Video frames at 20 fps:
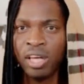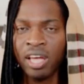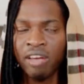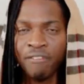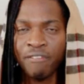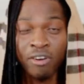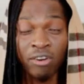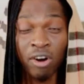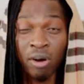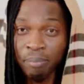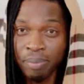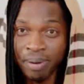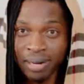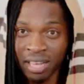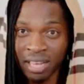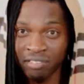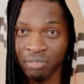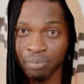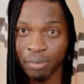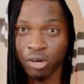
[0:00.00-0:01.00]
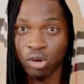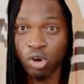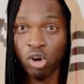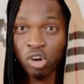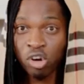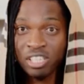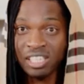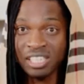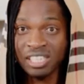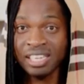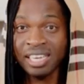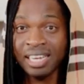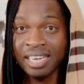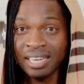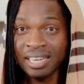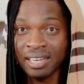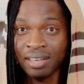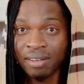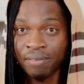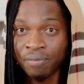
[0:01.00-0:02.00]
If you don't believe me, go
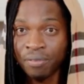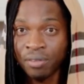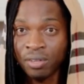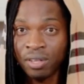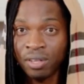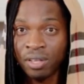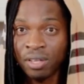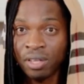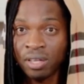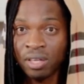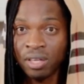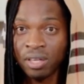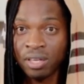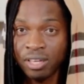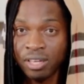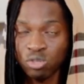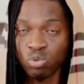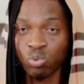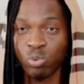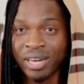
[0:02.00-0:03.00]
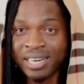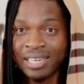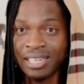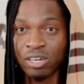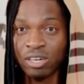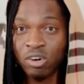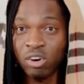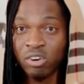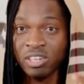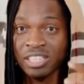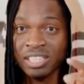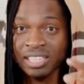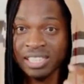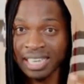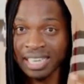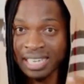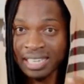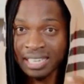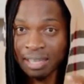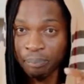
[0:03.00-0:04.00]
see his wedding. Go
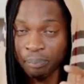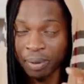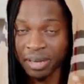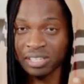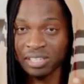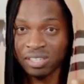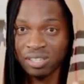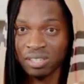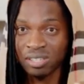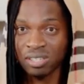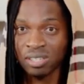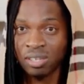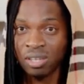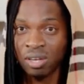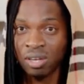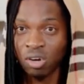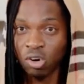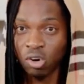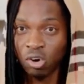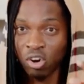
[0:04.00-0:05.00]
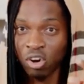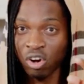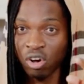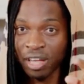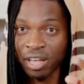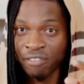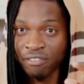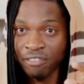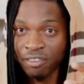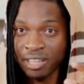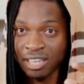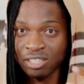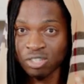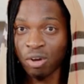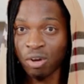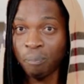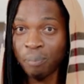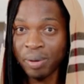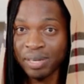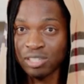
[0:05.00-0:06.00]
see the pictures. Go, if there's
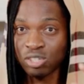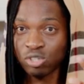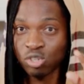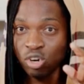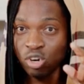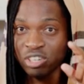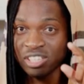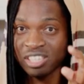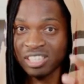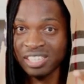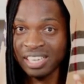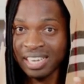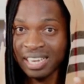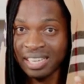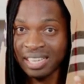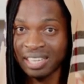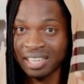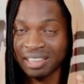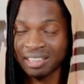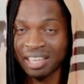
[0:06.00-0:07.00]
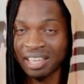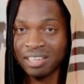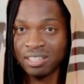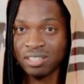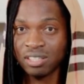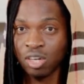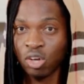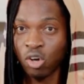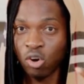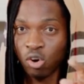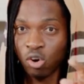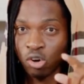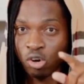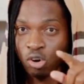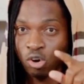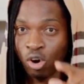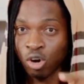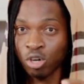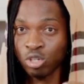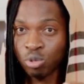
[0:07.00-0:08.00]
no pictures, go see the things. Or
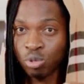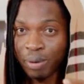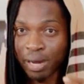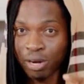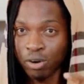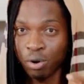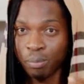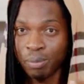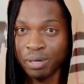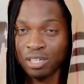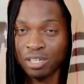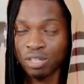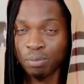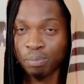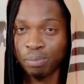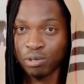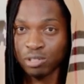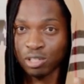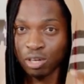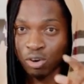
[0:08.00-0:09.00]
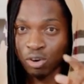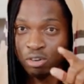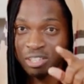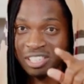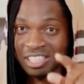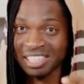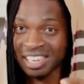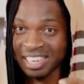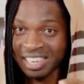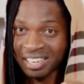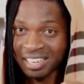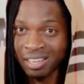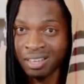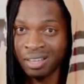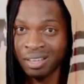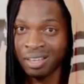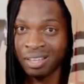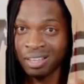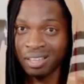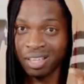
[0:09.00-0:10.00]
go to my community post and go see,
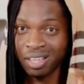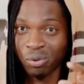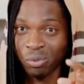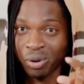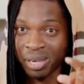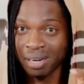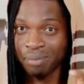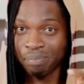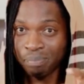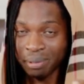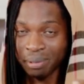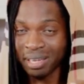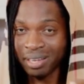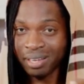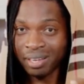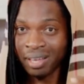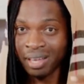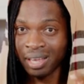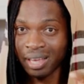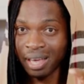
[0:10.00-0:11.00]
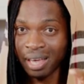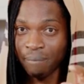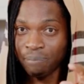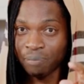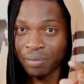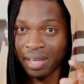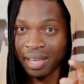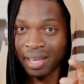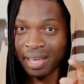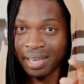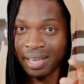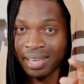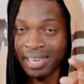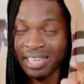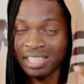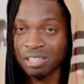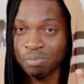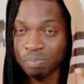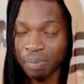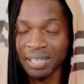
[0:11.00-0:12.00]
there will be
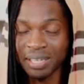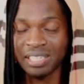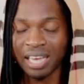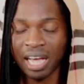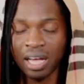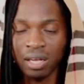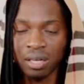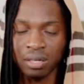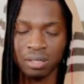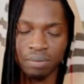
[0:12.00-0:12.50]
his picture.